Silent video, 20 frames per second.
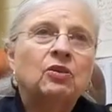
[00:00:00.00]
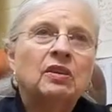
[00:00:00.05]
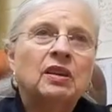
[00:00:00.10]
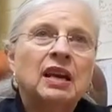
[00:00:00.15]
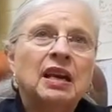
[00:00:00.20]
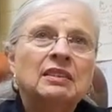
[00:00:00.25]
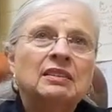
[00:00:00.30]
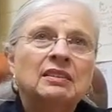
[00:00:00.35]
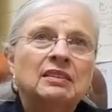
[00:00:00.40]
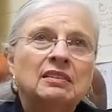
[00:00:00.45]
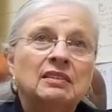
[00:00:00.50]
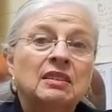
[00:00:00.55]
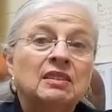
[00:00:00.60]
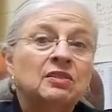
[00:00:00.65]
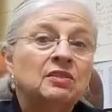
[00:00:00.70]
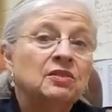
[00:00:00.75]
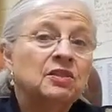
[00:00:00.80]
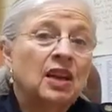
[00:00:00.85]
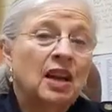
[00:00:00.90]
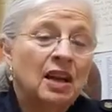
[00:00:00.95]
creates a
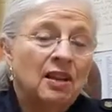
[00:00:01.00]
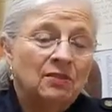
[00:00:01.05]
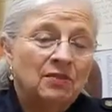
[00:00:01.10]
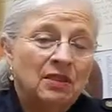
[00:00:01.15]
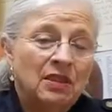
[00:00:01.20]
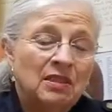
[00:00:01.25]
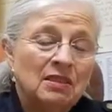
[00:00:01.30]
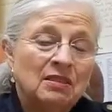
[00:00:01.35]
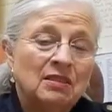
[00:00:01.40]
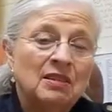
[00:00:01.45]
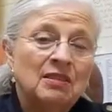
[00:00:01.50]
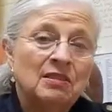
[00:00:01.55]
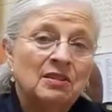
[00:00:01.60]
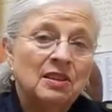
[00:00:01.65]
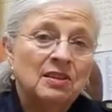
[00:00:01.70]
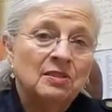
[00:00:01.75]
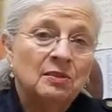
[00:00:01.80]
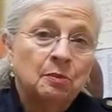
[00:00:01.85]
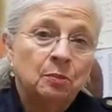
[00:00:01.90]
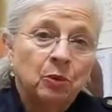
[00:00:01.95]
sense of confidence and a
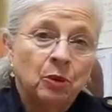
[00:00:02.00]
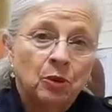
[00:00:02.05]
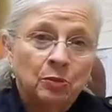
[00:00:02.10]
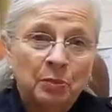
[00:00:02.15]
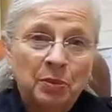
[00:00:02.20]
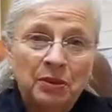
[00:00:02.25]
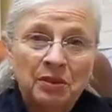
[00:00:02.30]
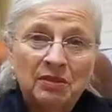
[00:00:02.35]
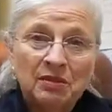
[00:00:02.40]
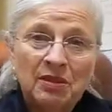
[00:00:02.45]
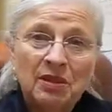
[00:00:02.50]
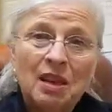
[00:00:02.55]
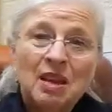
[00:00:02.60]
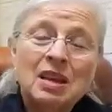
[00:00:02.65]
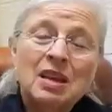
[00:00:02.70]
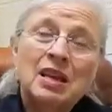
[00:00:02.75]
sense of purpose